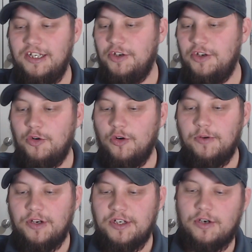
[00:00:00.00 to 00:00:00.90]
No, Corey,
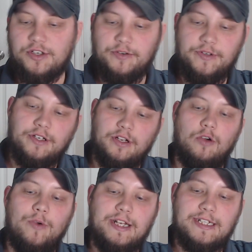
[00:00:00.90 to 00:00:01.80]
we're going to start doing
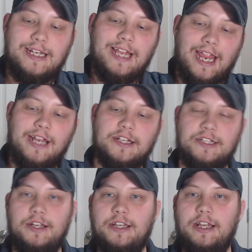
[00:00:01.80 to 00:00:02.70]
a Wednesday and a
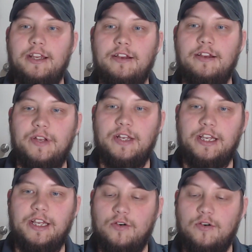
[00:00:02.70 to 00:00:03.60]
Sunday
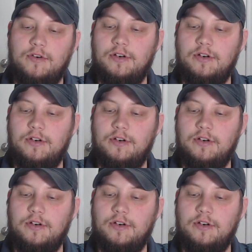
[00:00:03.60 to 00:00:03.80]
video.